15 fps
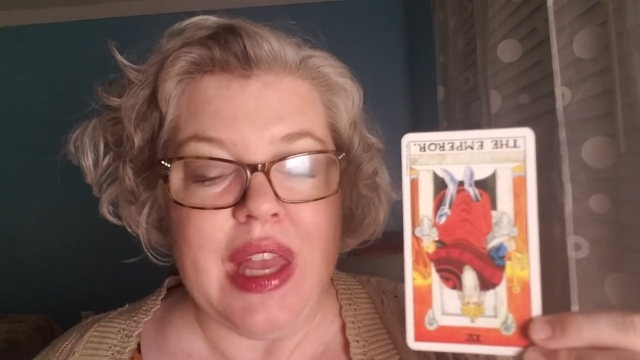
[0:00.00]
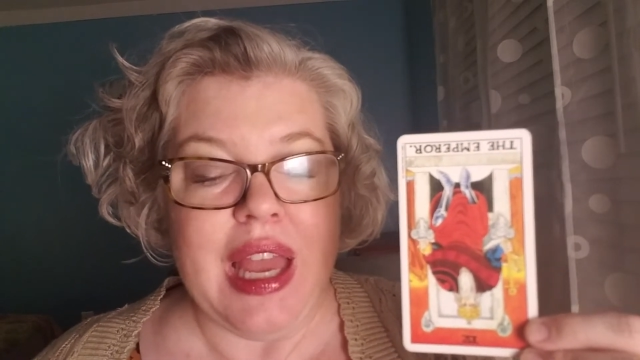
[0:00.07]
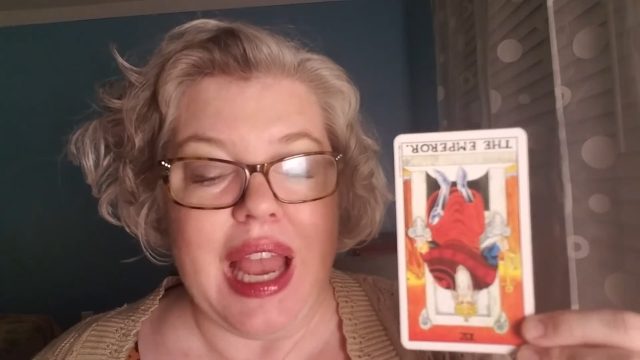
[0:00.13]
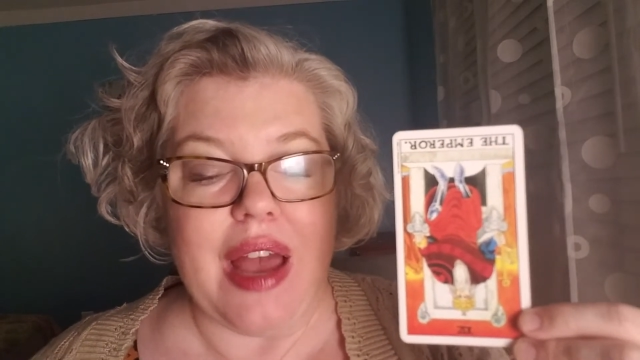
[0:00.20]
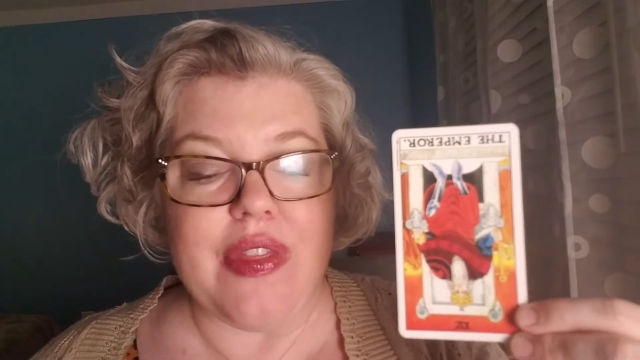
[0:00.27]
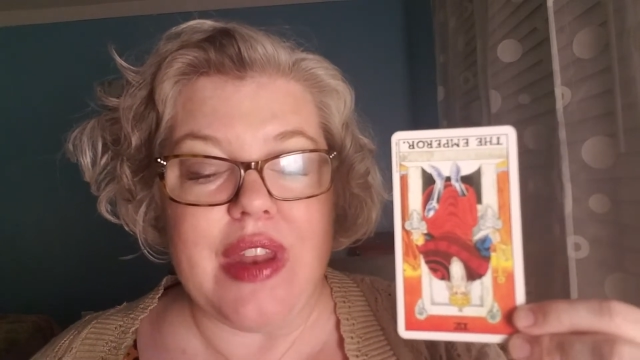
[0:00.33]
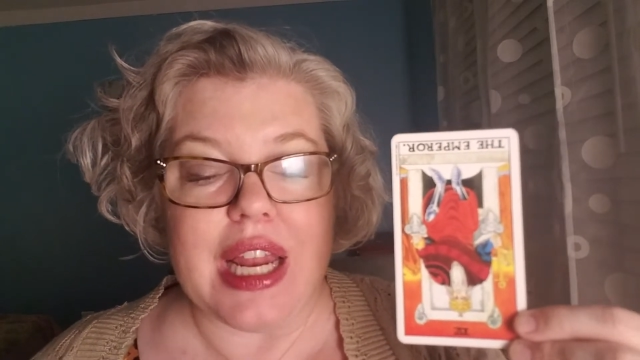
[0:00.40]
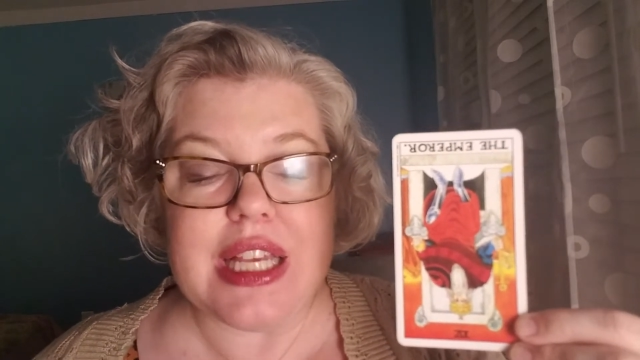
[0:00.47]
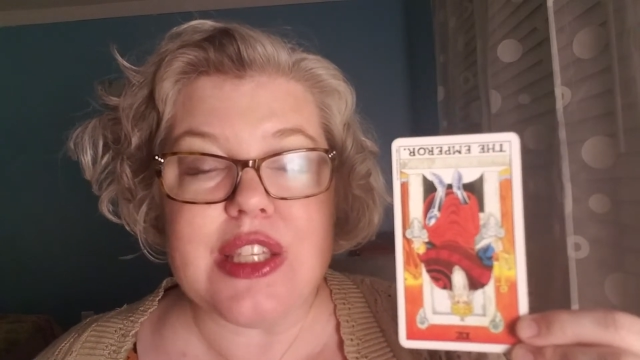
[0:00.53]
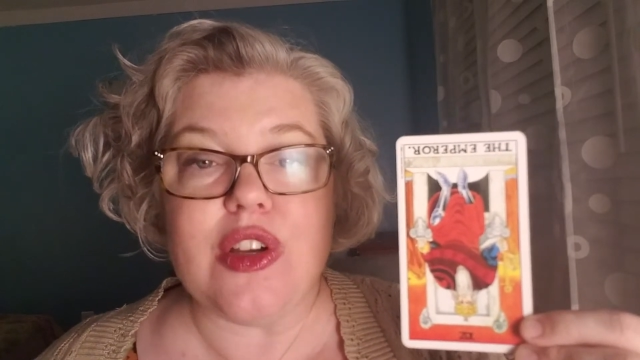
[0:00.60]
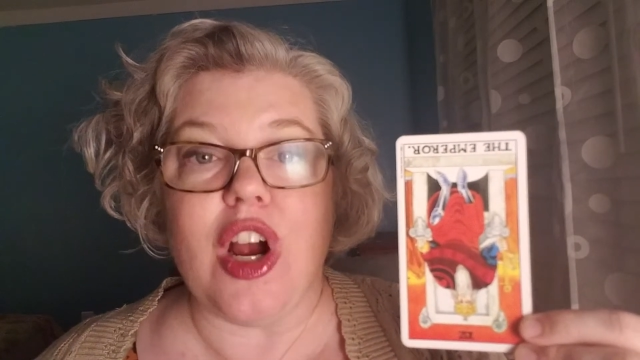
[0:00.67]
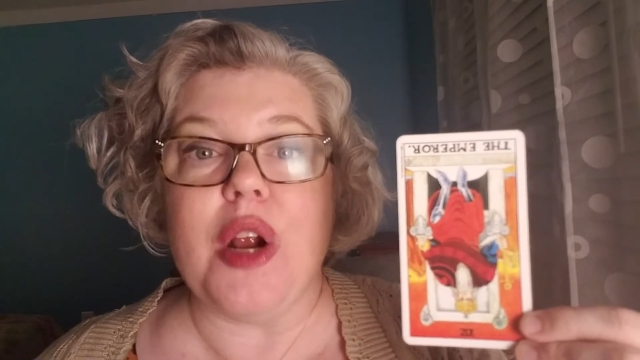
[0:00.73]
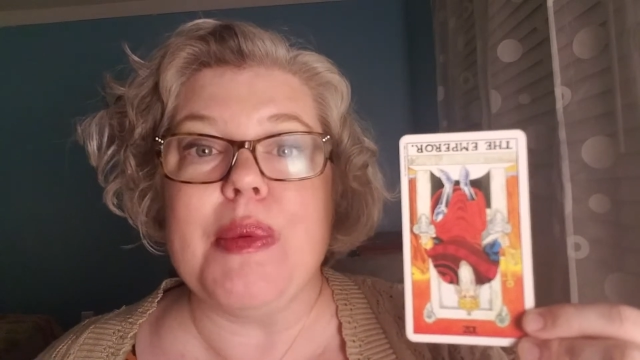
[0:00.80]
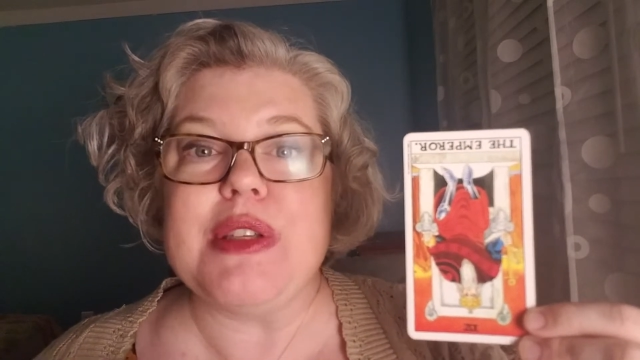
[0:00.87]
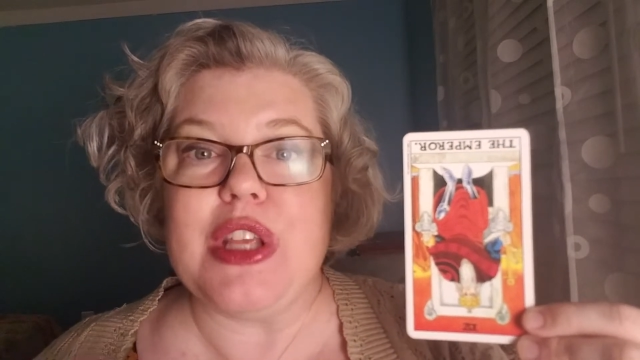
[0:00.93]
And the next
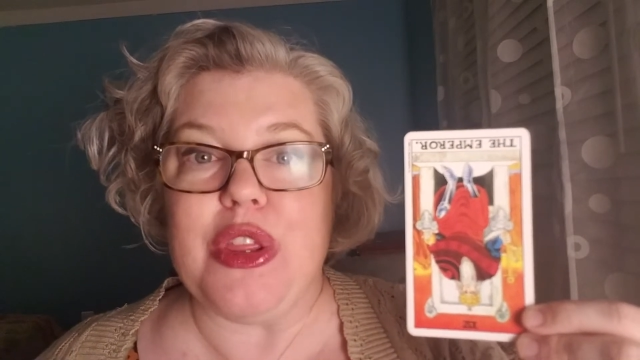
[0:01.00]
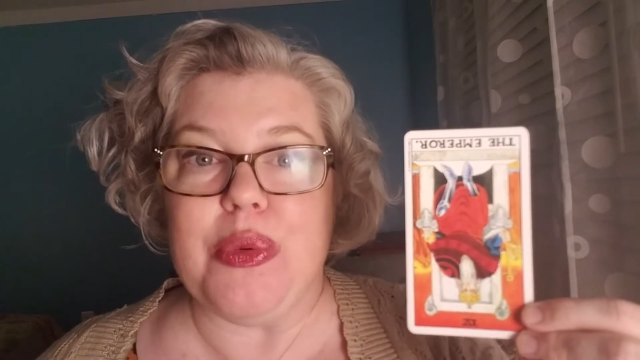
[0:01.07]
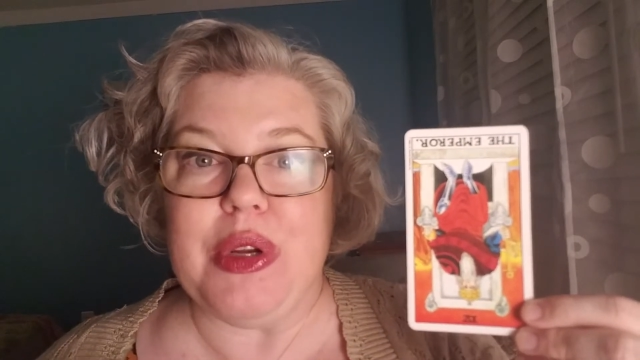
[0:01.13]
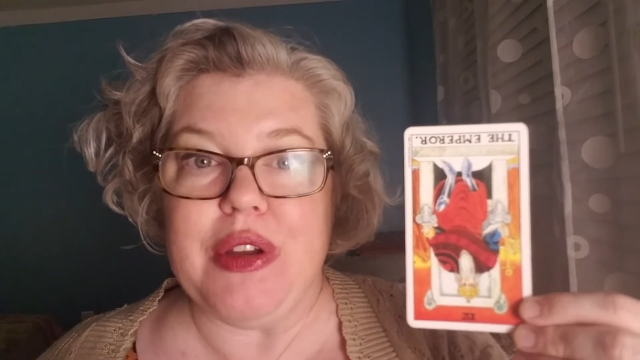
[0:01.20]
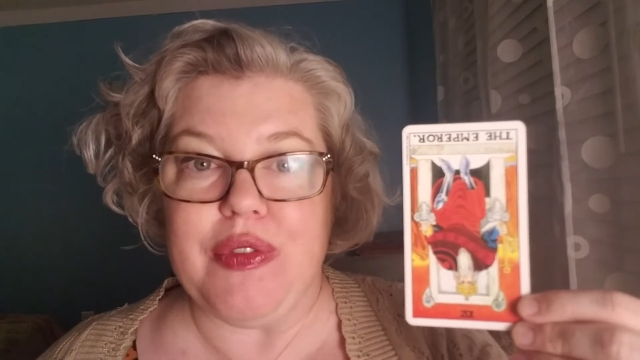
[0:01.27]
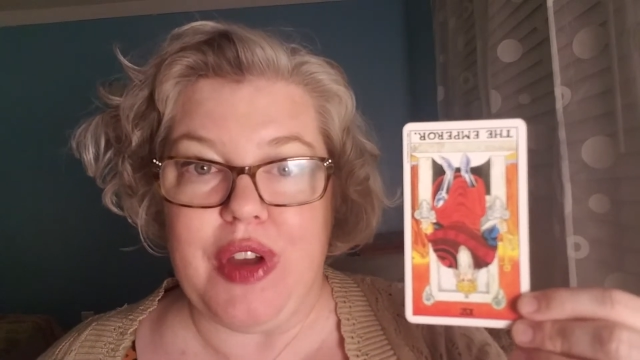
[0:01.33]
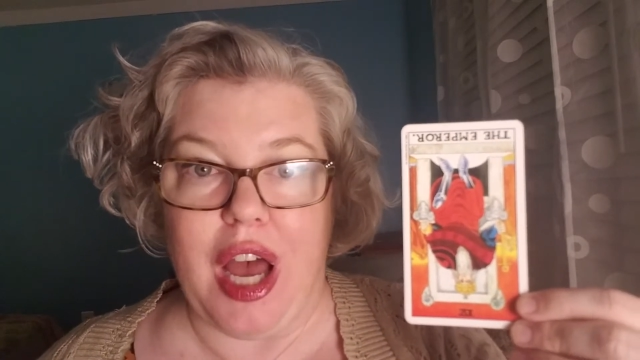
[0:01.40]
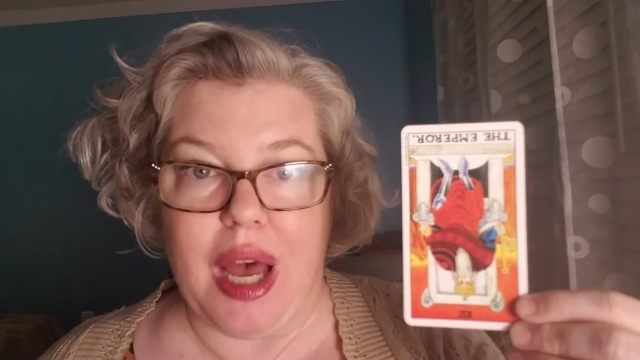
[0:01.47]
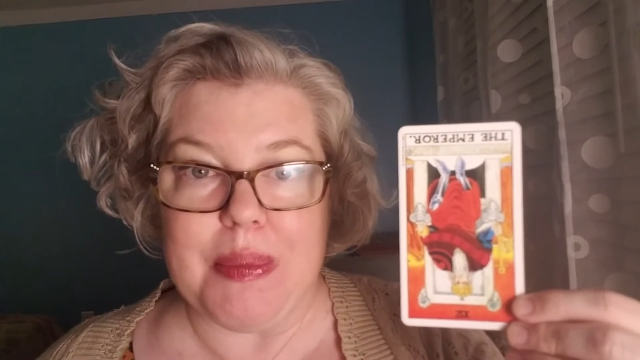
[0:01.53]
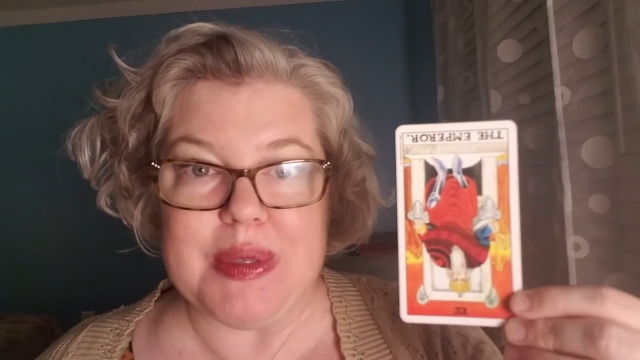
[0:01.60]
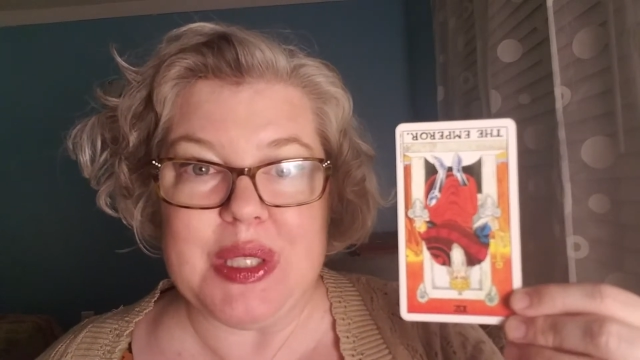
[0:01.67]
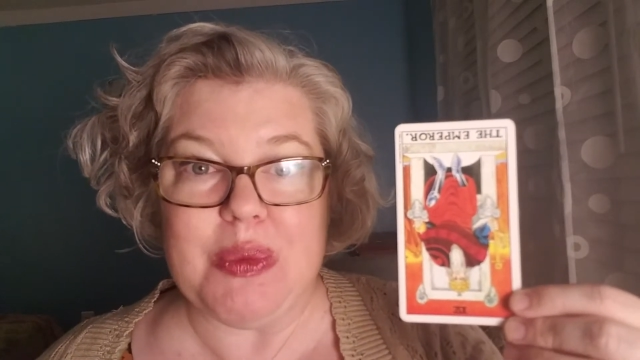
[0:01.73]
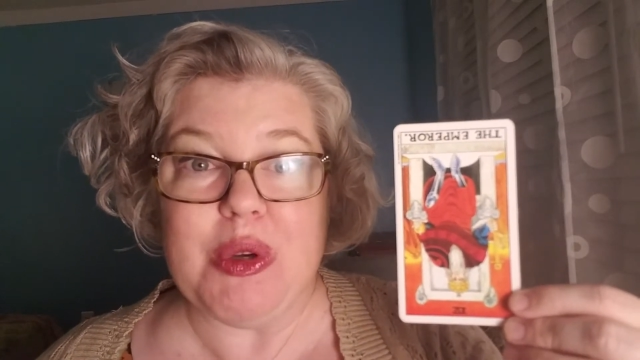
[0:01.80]
card was a Three of Cups,